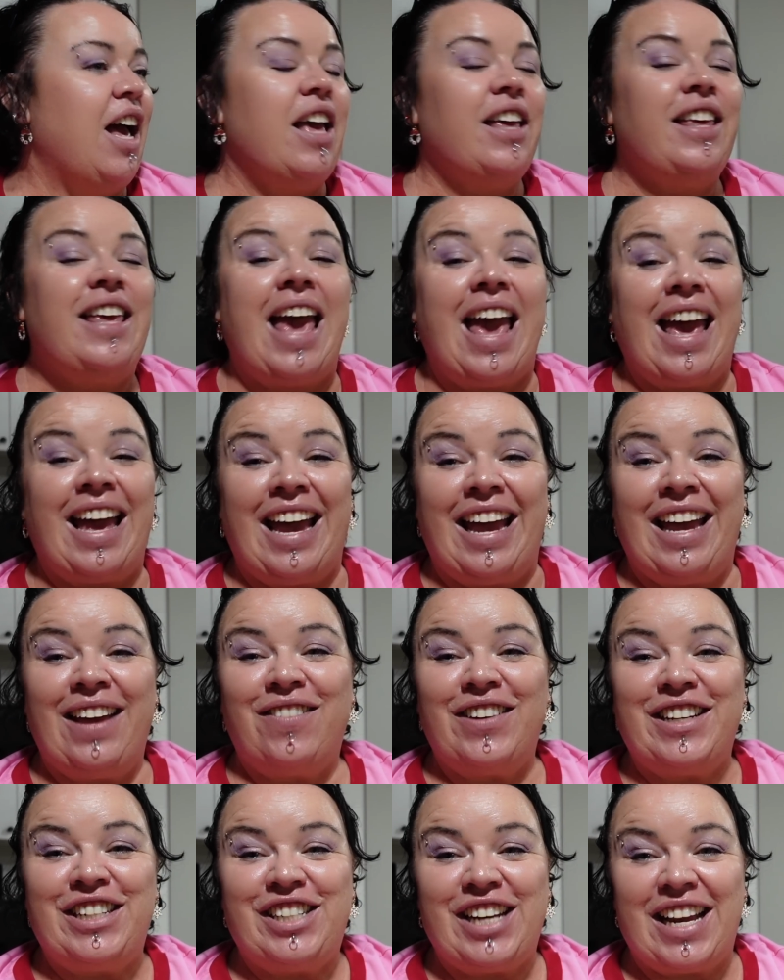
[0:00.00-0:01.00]
Yeah,
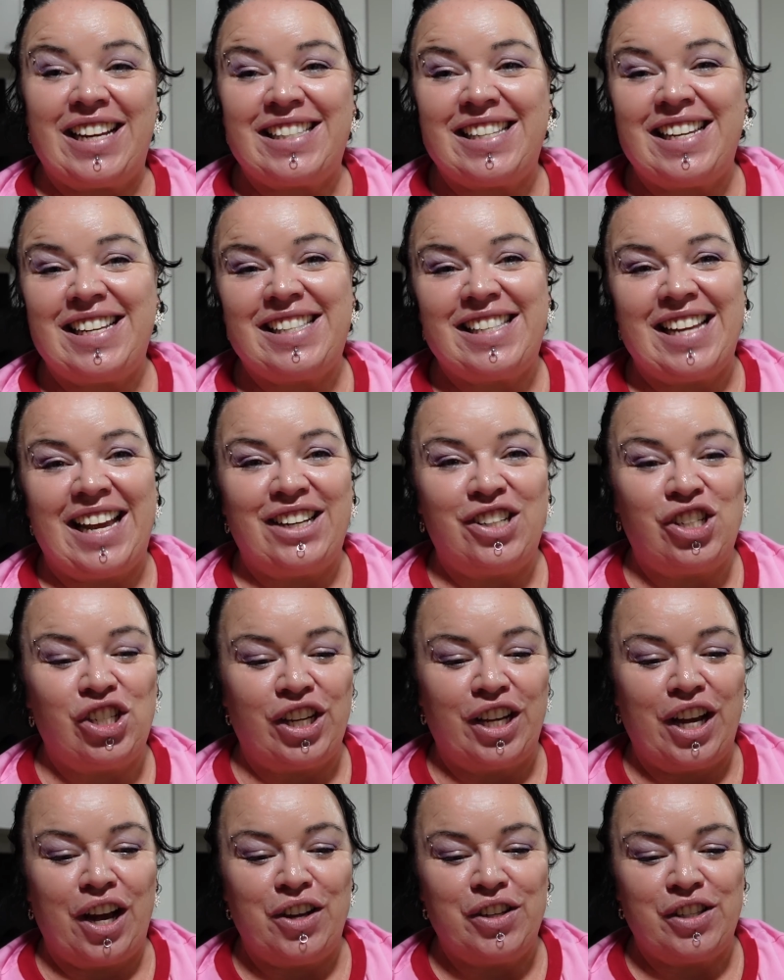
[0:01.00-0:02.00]
even Jessie said,
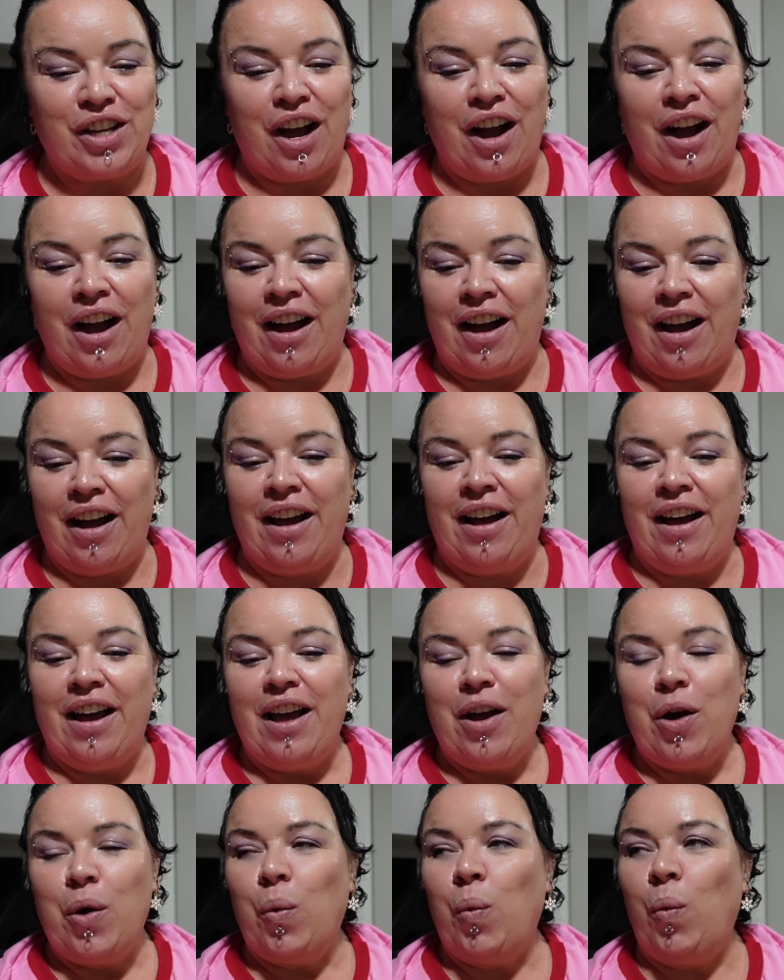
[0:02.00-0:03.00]
she goes,
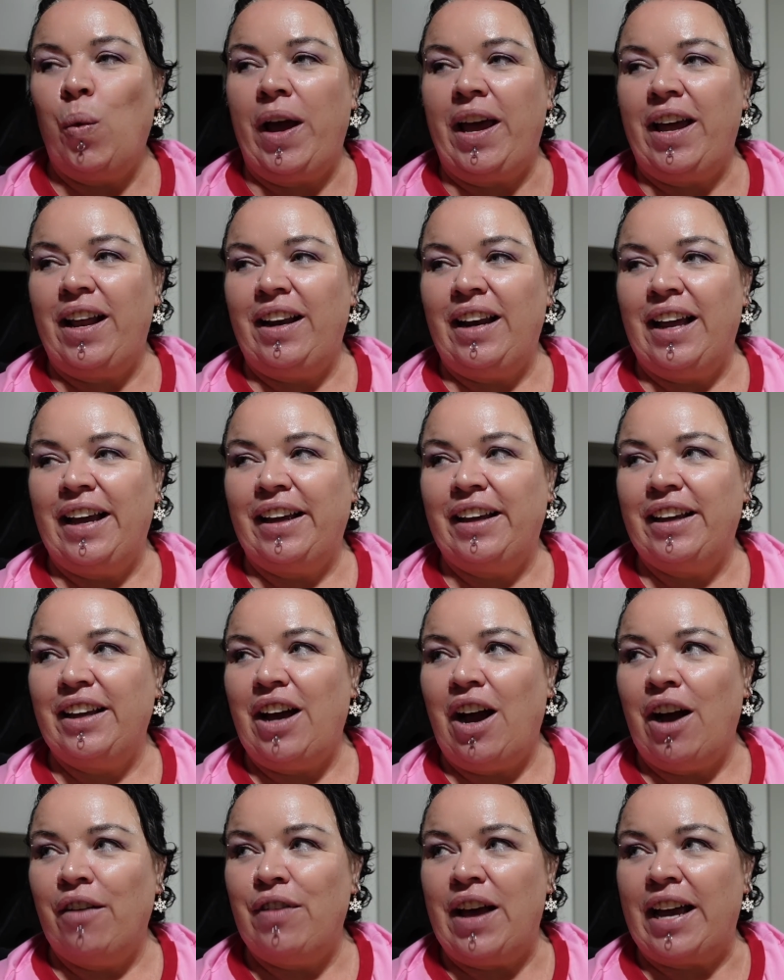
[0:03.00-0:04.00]
like
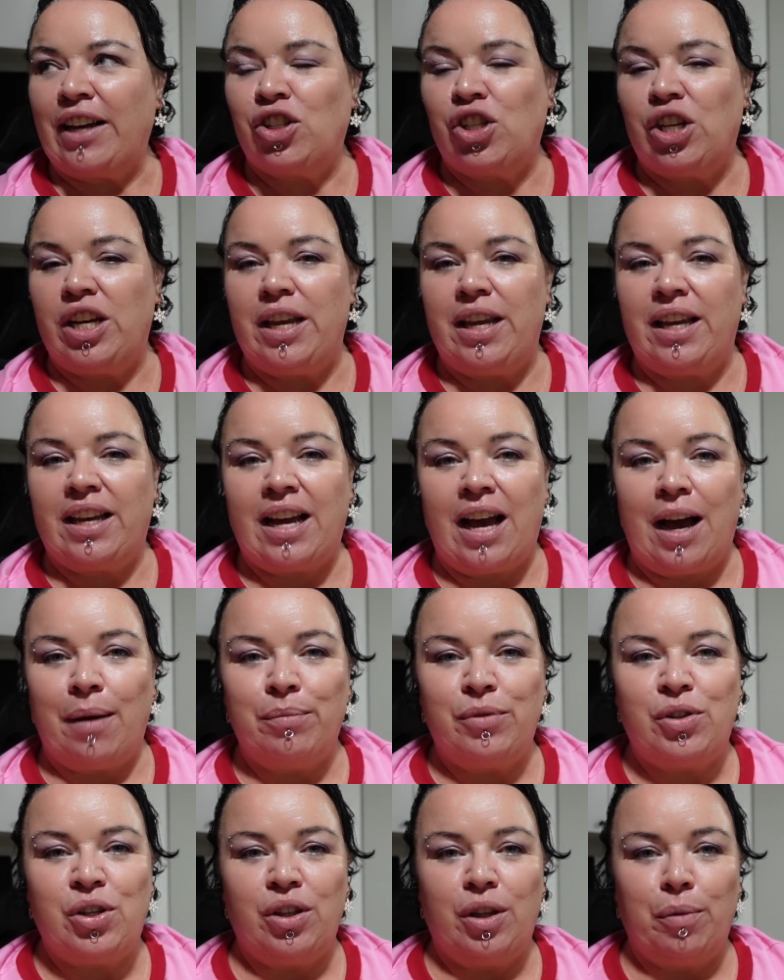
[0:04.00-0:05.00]
I've actually
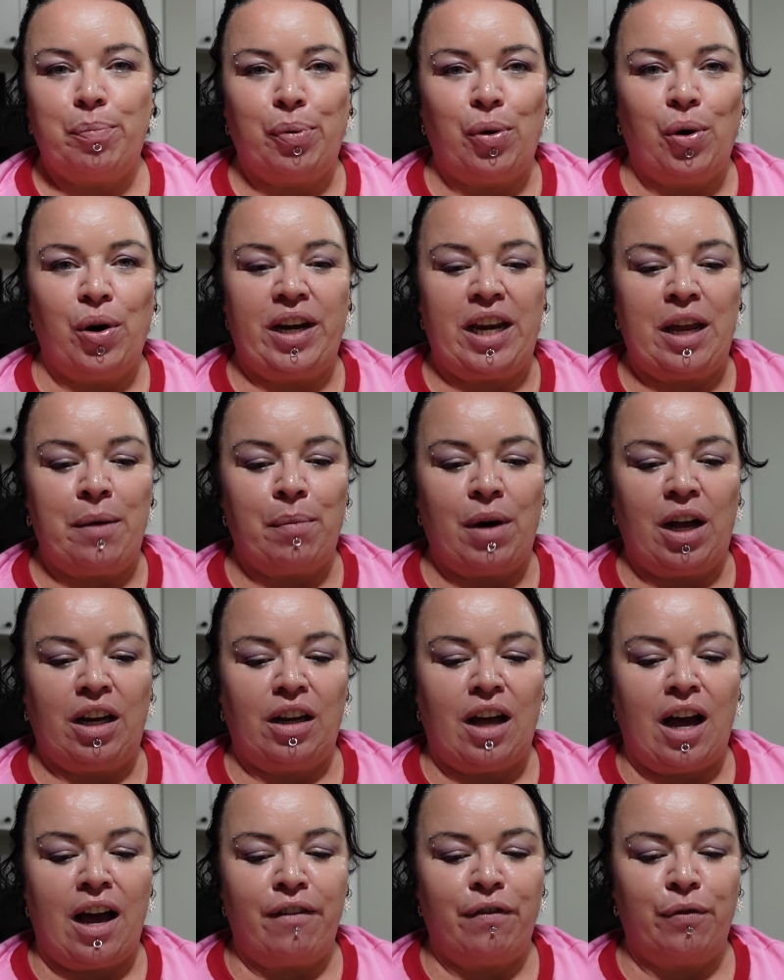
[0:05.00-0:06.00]
come to the point in my
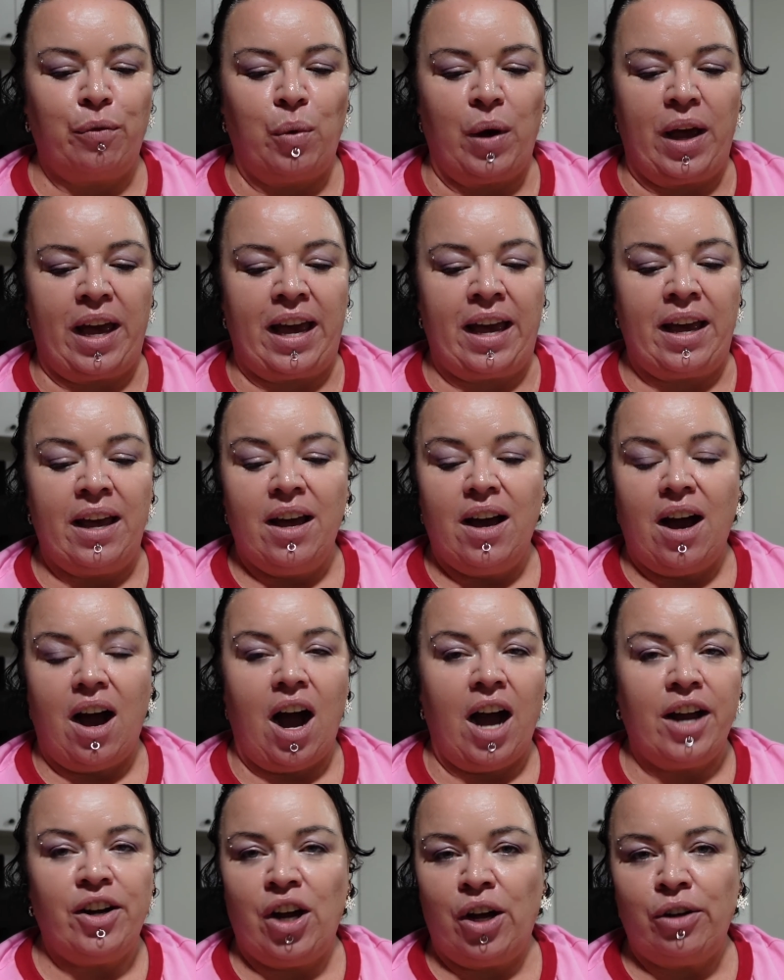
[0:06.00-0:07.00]
life where I